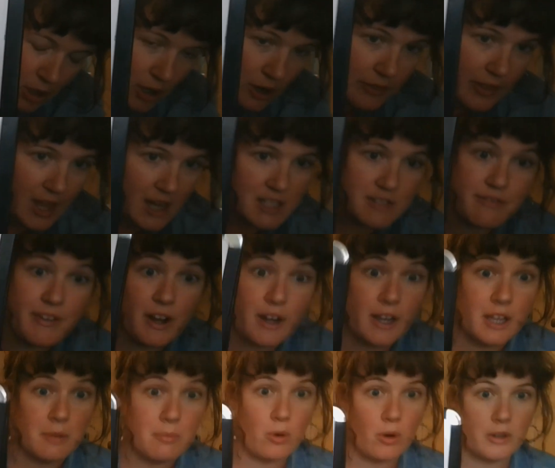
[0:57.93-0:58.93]
and that is very
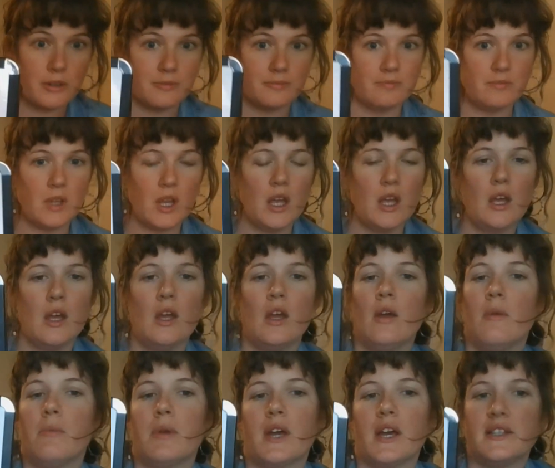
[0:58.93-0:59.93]
important
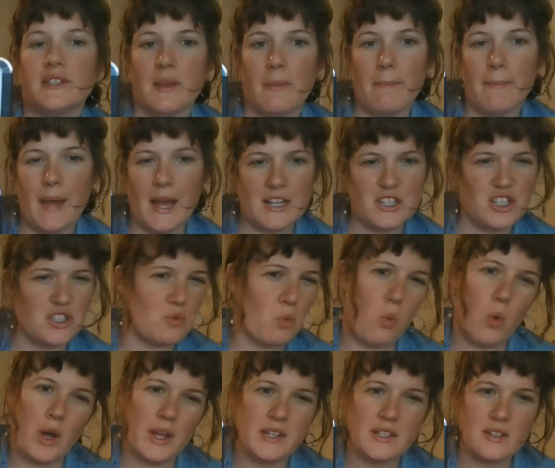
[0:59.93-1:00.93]
because it matches
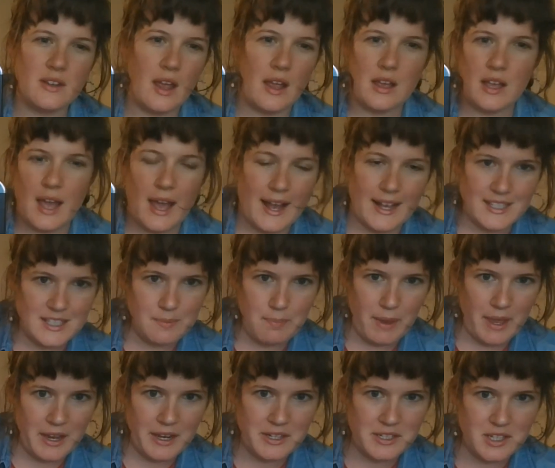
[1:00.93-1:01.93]
one
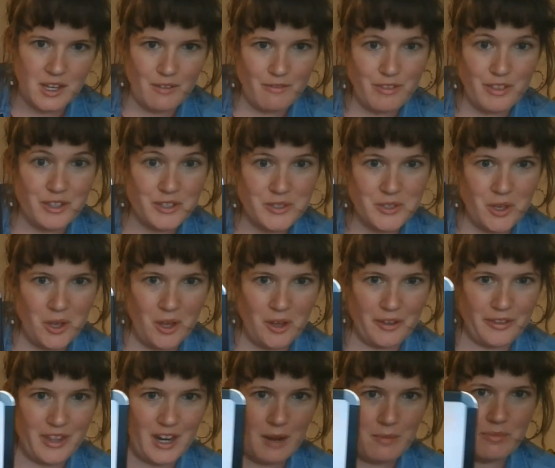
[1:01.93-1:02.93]
aspect of the song that I'm